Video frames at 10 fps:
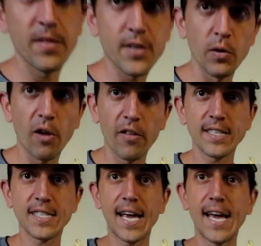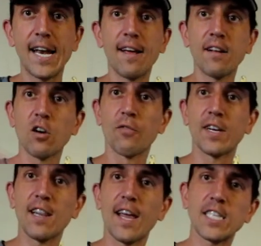So with all that said, don't
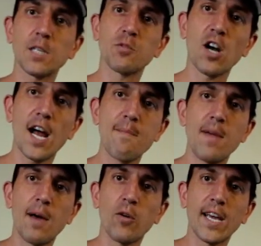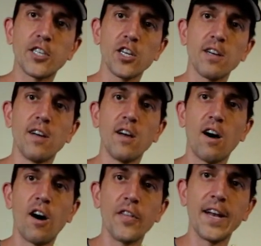forget to like, subscribe, and we'll catch you
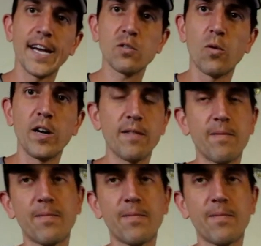on the next one.